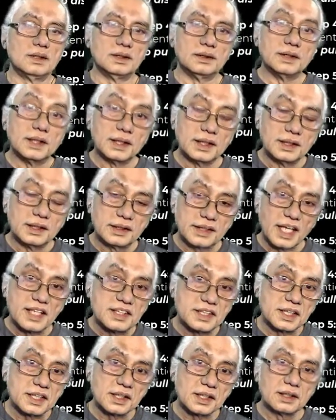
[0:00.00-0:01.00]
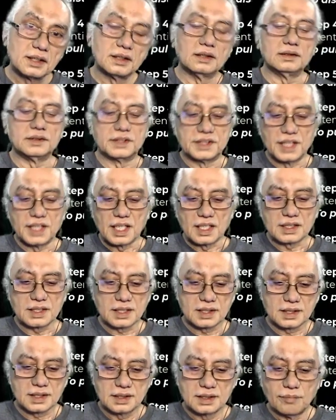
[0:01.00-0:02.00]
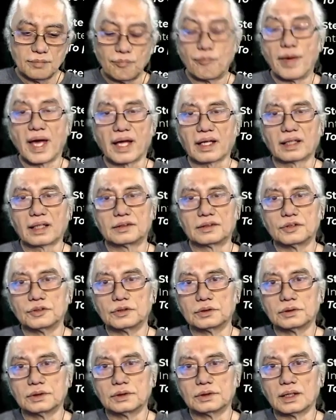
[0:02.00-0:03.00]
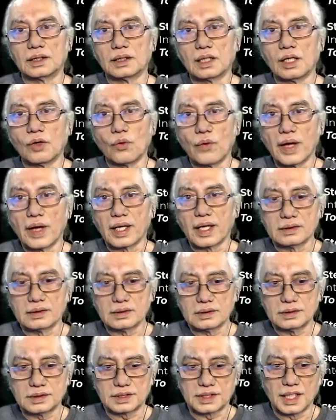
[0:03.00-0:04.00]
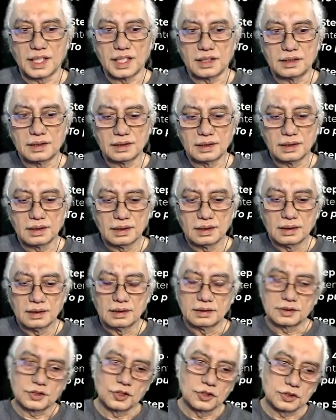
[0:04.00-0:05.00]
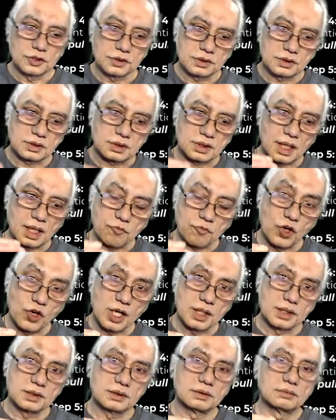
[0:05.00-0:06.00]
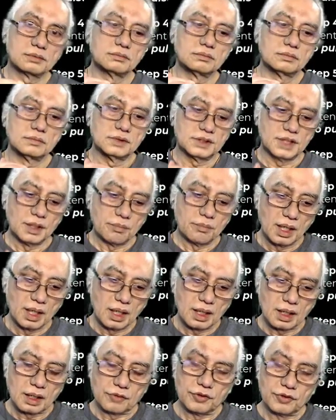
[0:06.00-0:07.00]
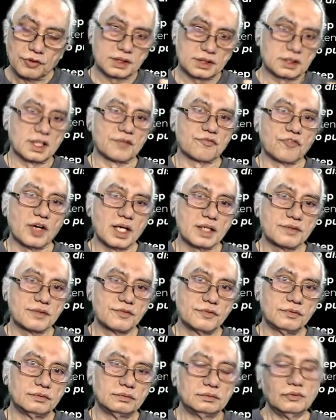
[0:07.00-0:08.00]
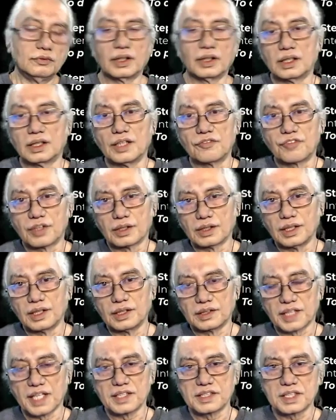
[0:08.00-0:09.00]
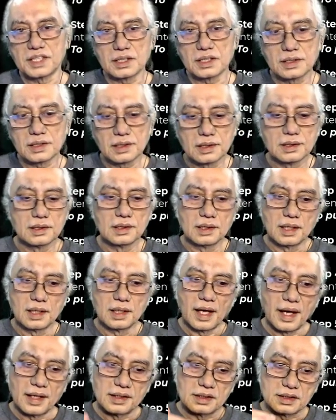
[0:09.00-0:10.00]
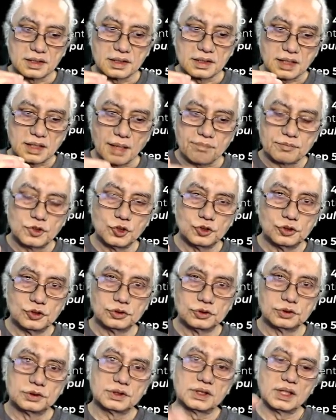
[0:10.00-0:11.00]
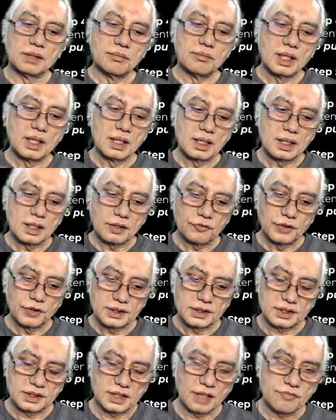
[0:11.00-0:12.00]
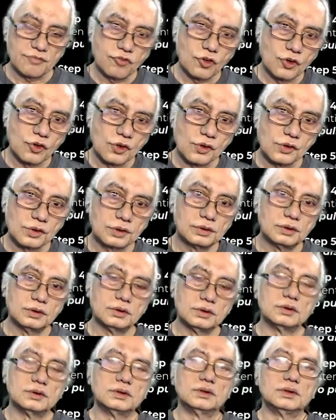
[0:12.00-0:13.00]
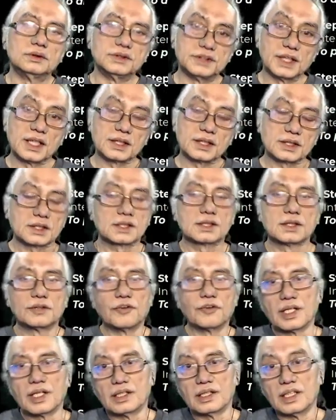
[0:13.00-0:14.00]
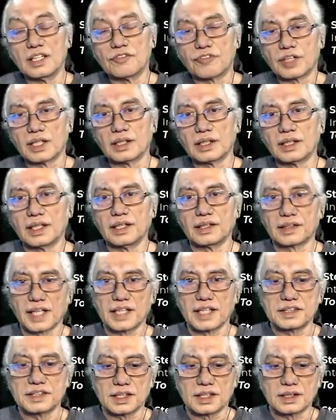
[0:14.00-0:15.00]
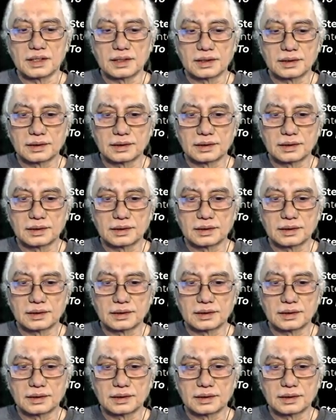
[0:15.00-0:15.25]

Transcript: The intention just back to an awake state. So step 1 similar with step 5 with different intention, and step 2 similar with step 4 just with different intention.